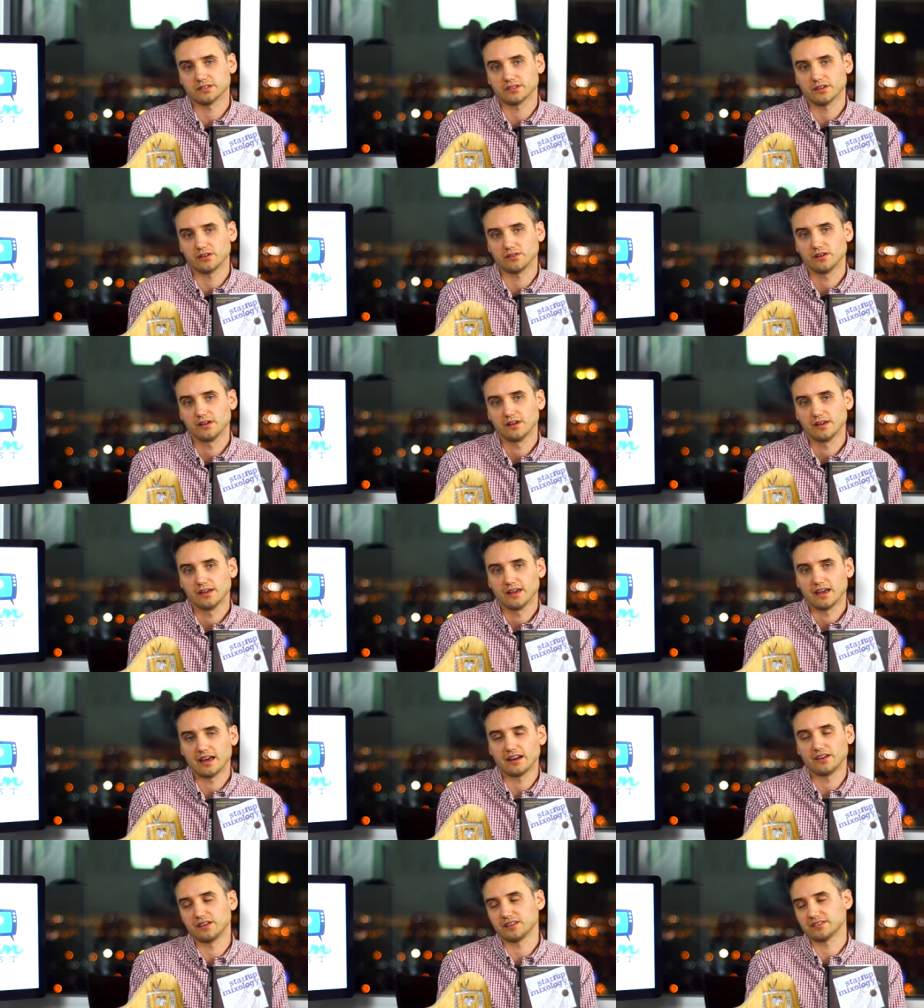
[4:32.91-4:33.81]
So
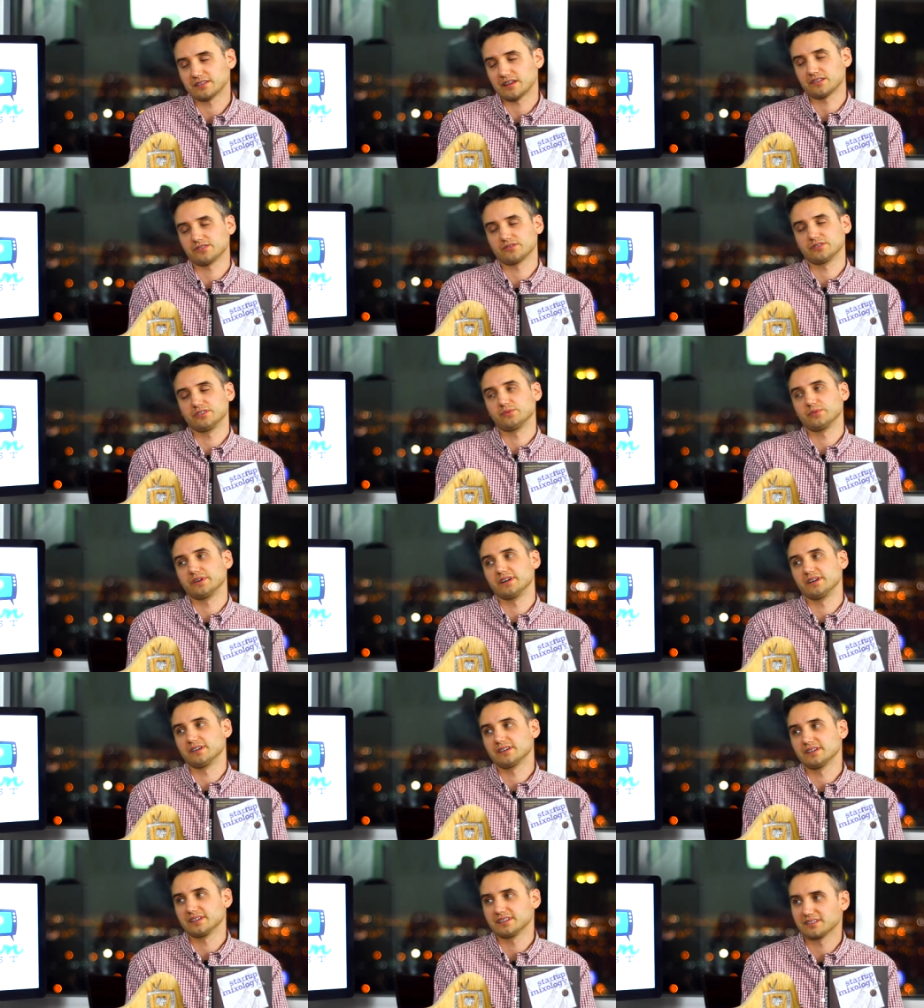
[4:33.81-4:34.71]
I know that sounds really
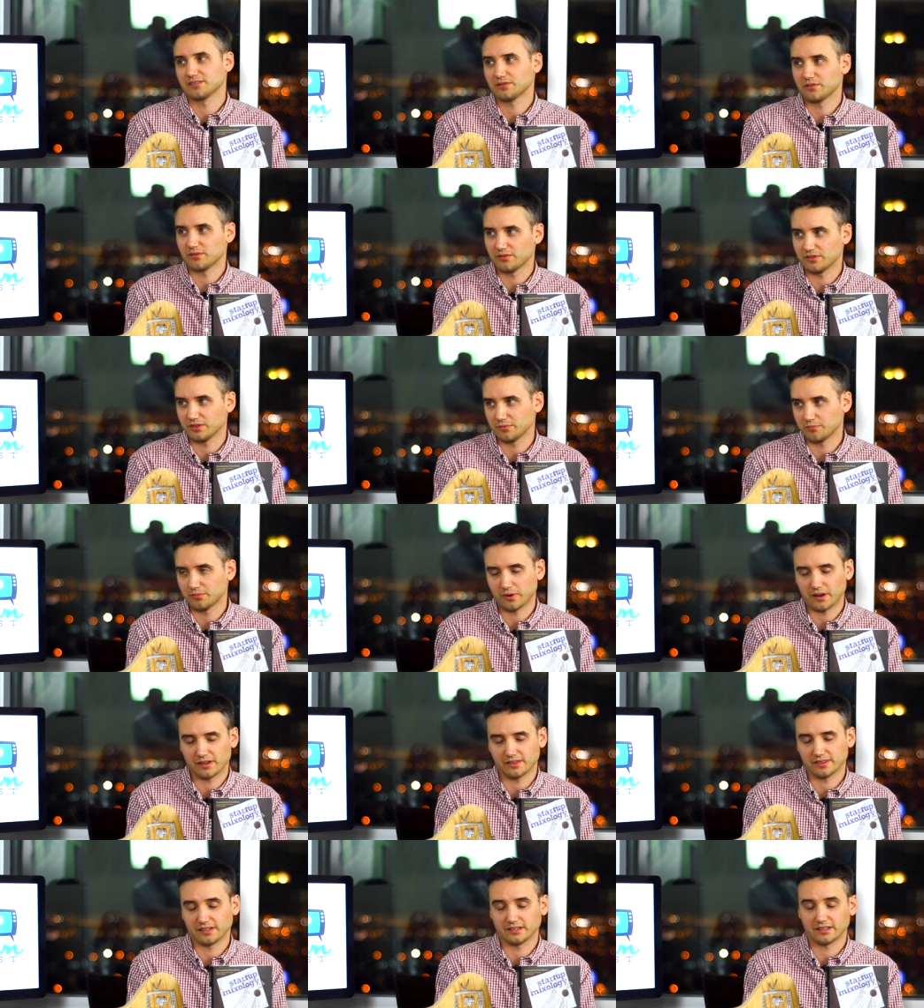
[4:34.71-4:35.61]
weird because you're
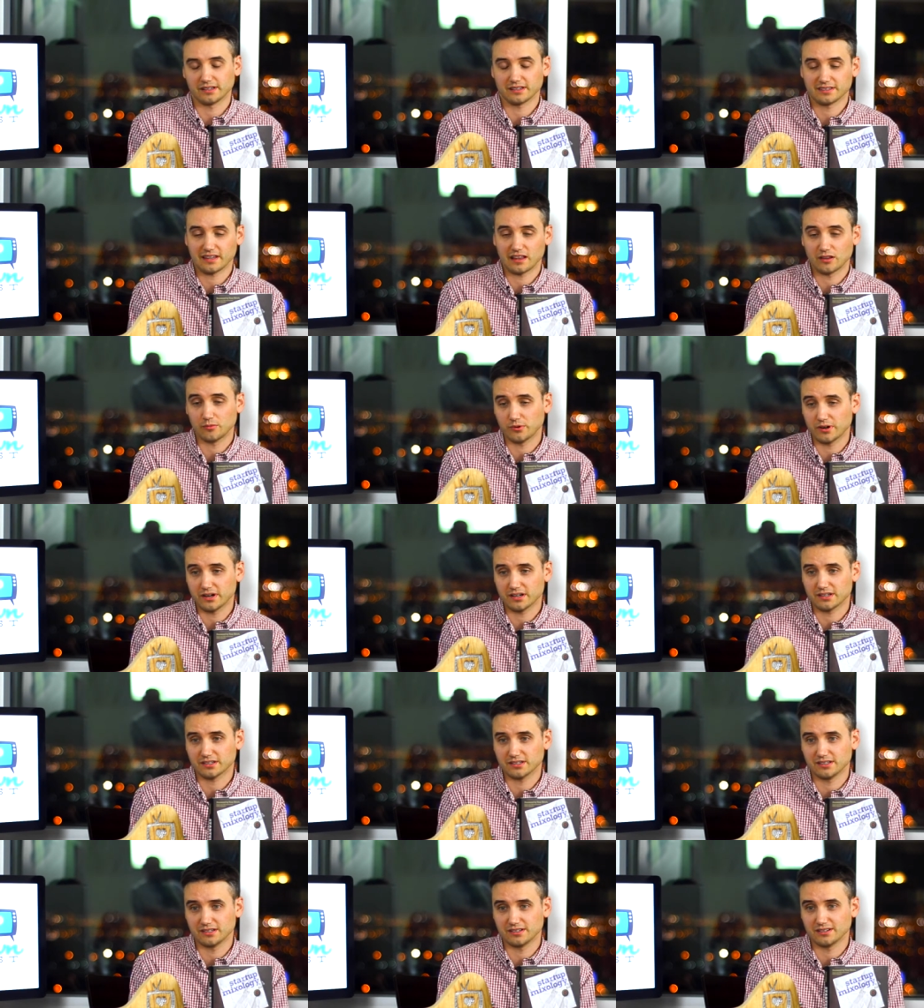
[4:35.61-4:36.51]
probably thinking like
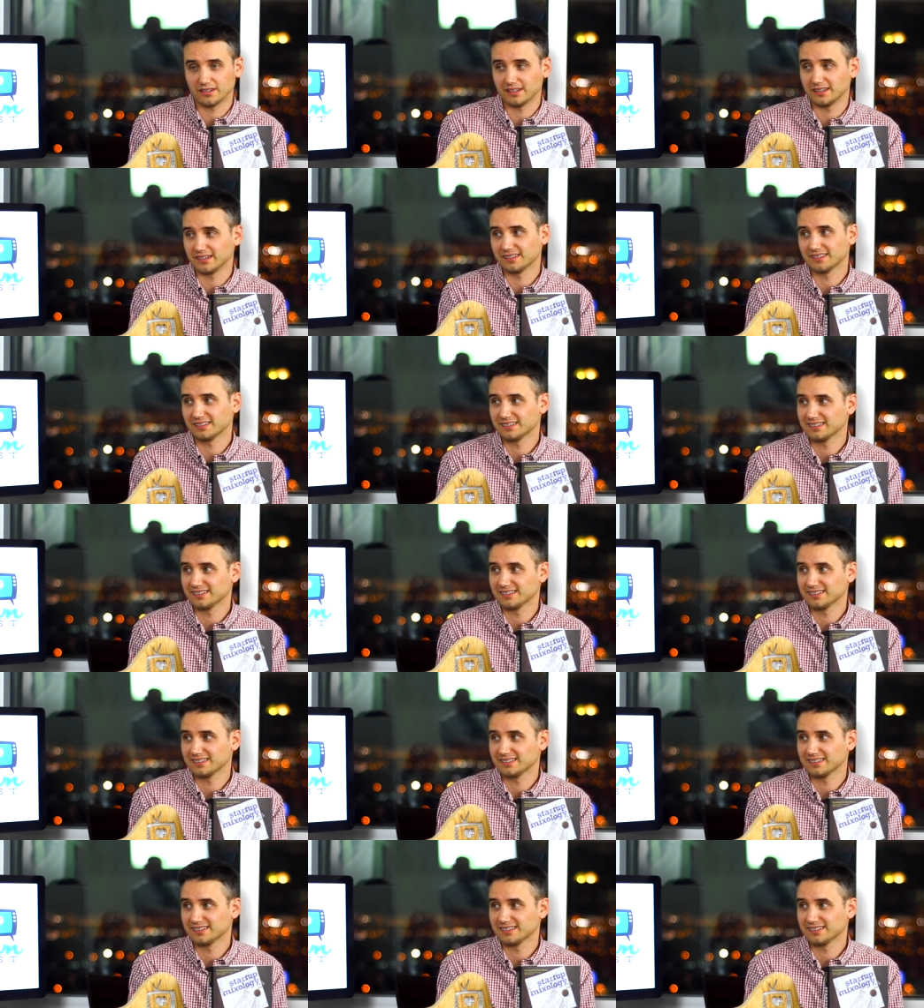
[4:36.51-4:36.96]
celebration, like